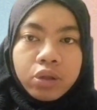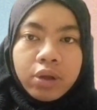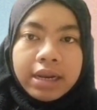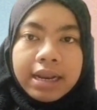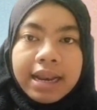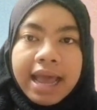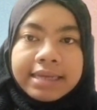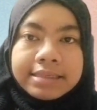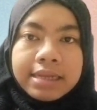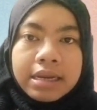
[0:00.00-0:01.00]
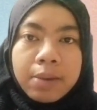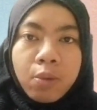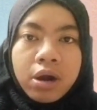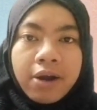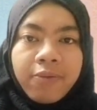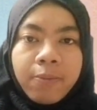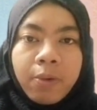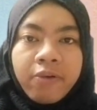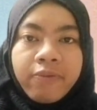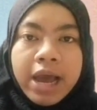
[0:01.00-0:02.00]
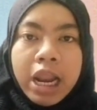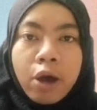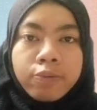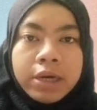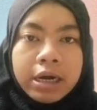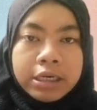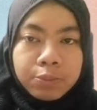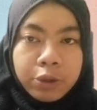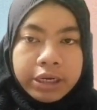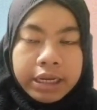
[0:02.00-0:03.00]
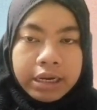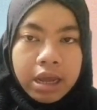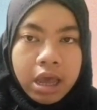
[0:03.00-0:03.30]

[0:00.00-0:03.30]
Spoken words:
to analyze the demographic profile of the respondent.